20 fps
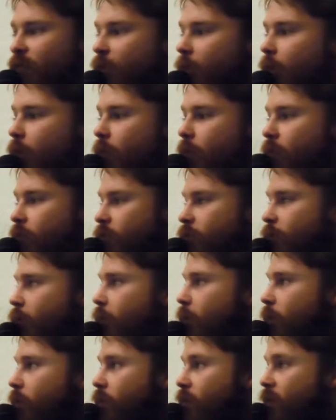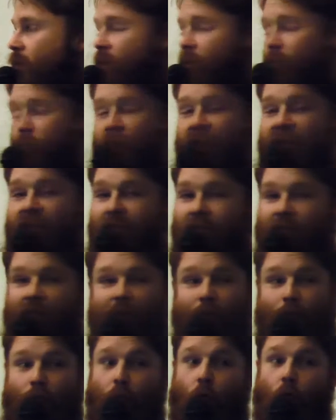over and over again, because that's
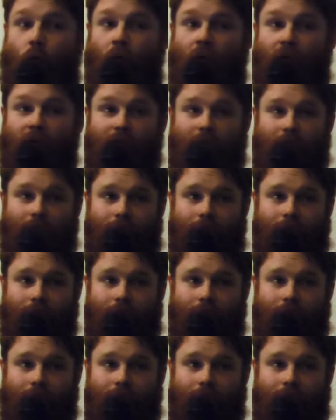boring.